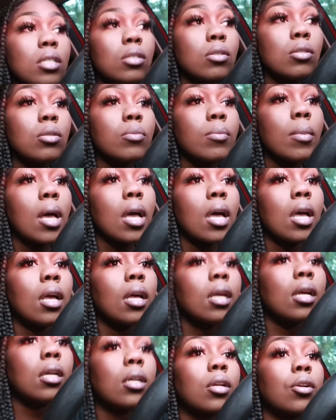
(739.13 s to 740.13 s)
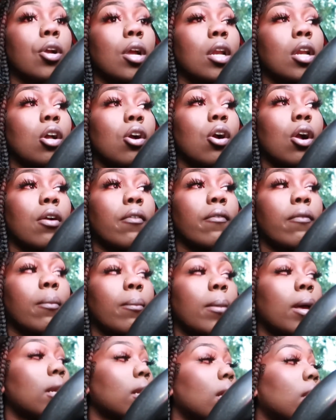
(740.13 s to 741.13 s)
just use my credit card
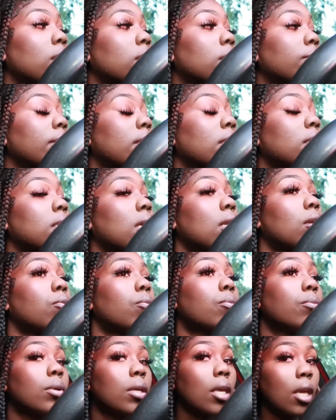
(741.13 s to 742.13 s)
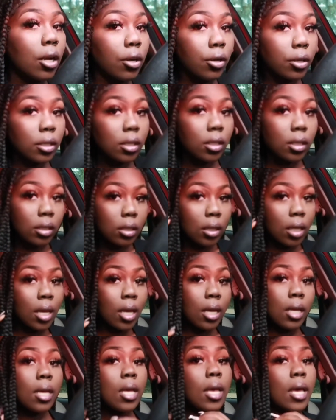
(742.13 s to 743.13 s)
for my dollar, because I don't carry
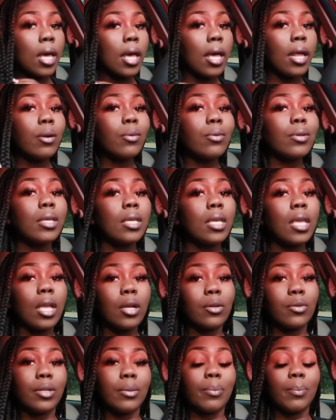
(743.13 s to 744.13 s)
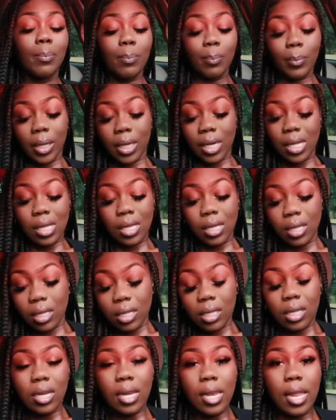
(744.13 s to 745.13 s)
money.
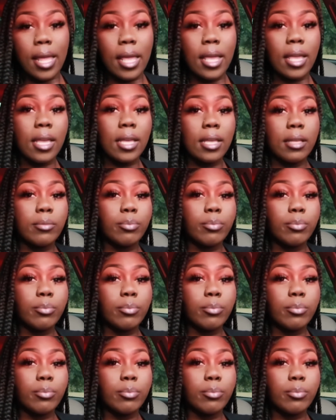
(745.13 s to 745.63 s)
Like,